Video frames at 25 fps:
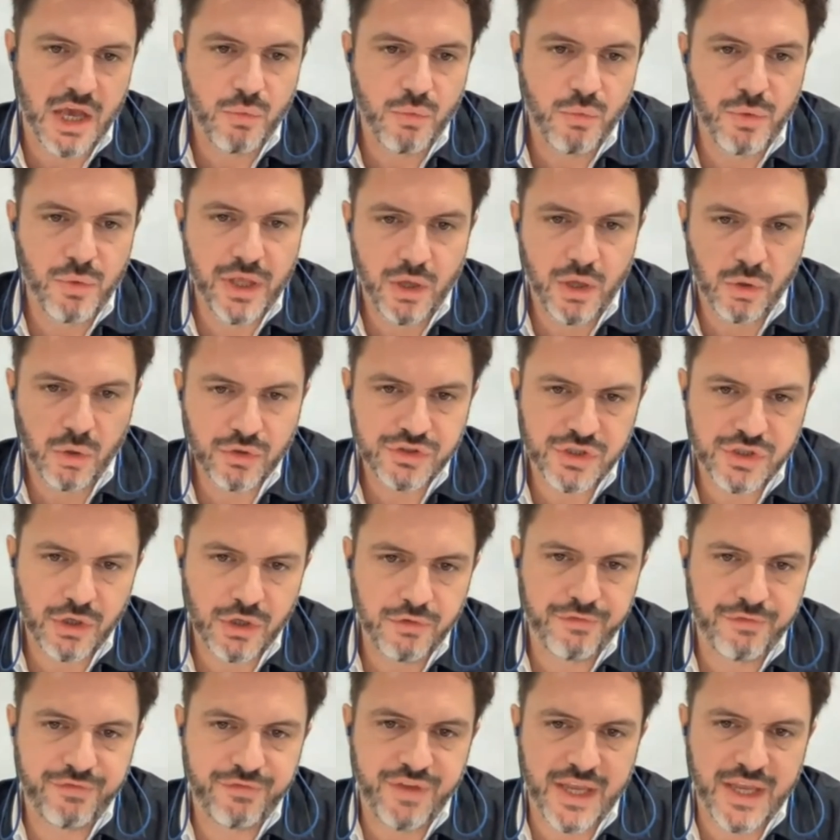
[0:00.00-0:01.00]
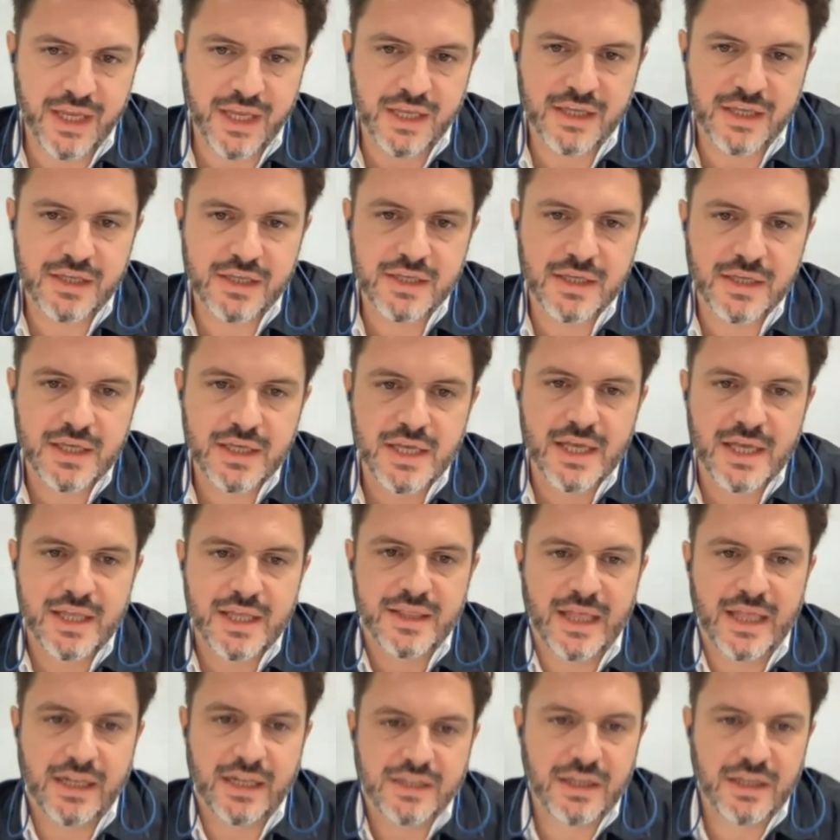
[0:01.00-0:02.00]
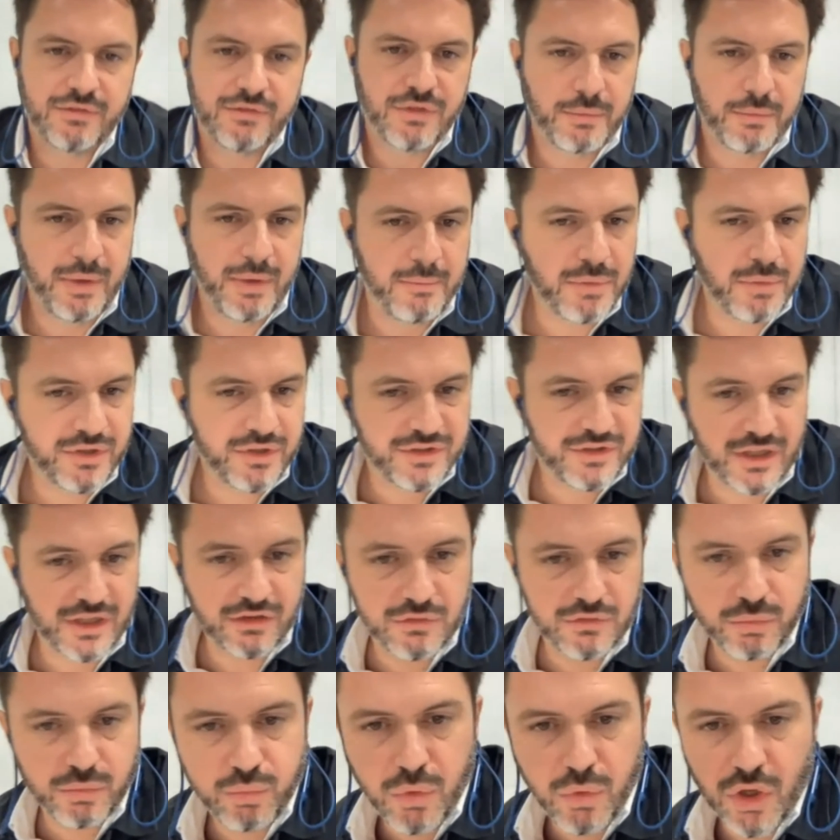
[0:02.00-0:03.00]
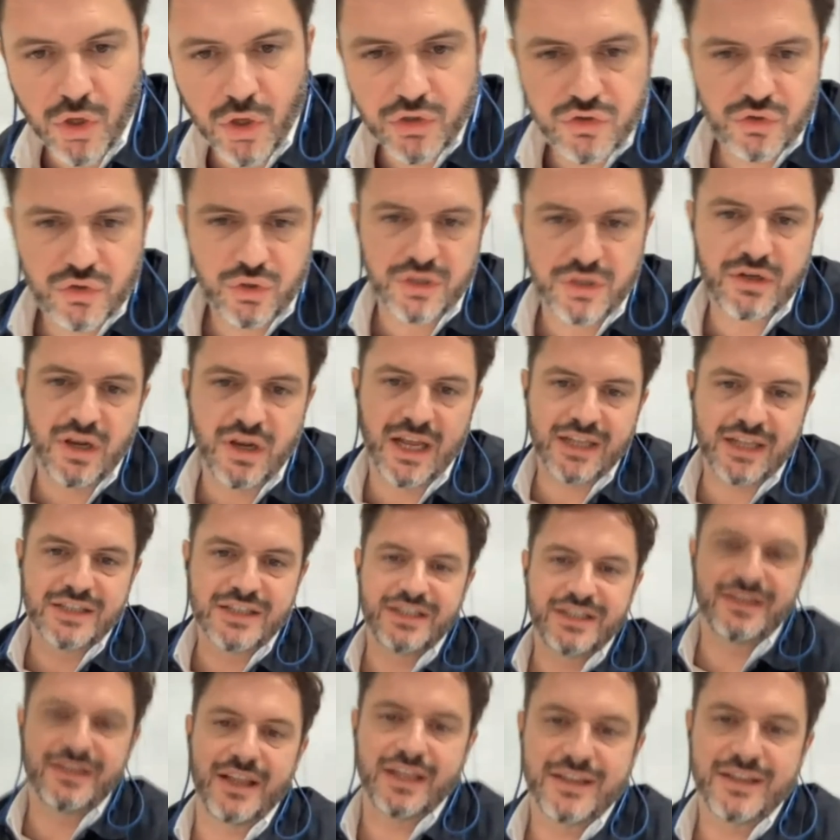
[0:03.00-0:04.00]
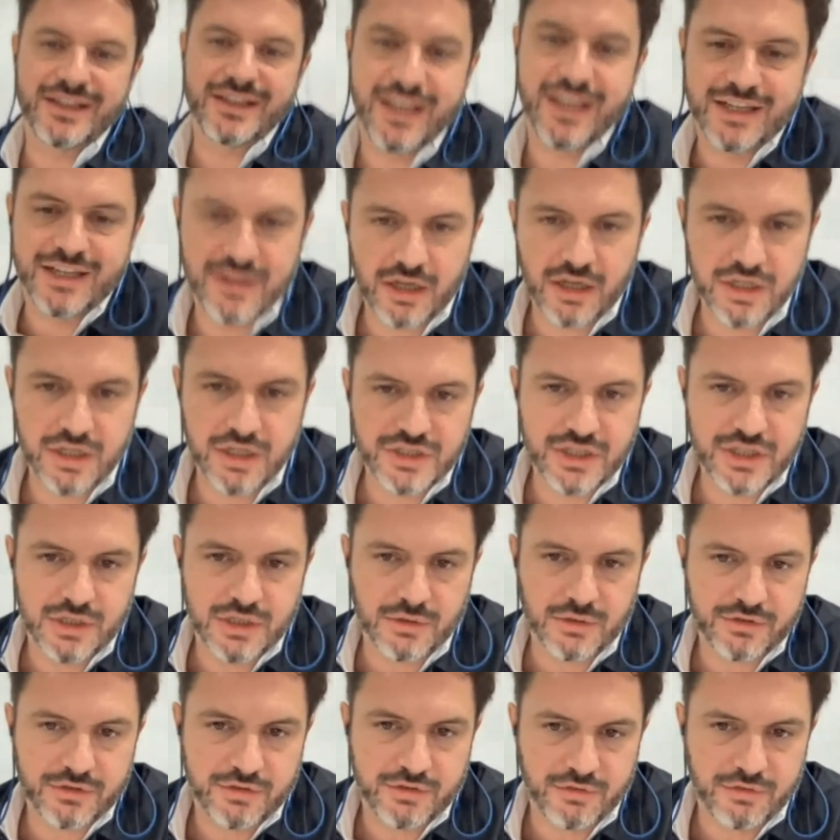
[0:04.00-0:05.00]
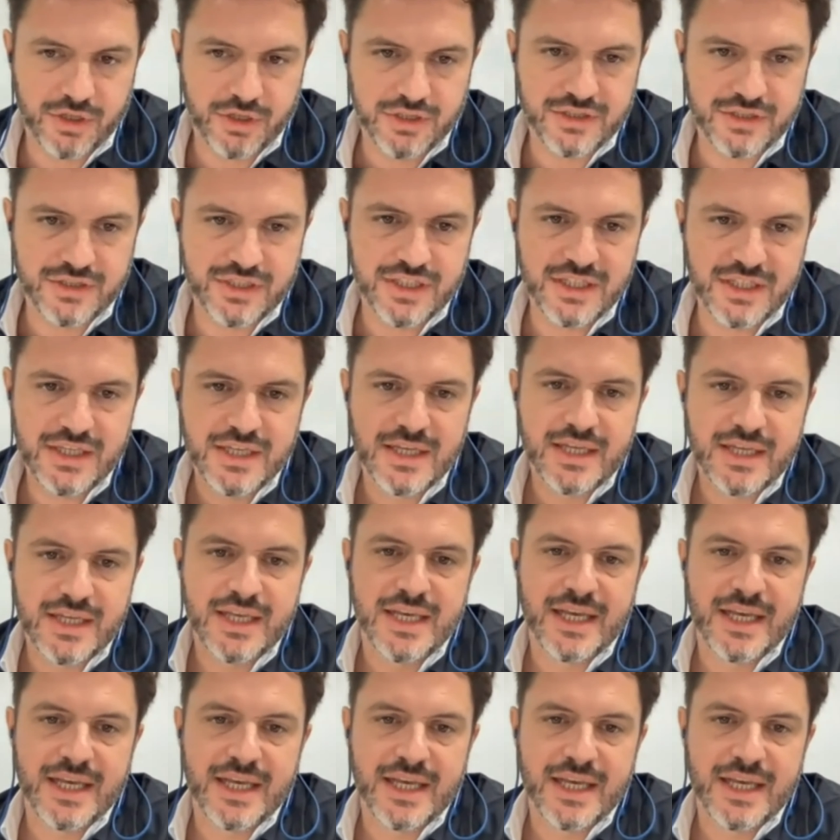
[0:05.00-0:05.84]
We also think that if the member states want to guarantee their technological sovereignty,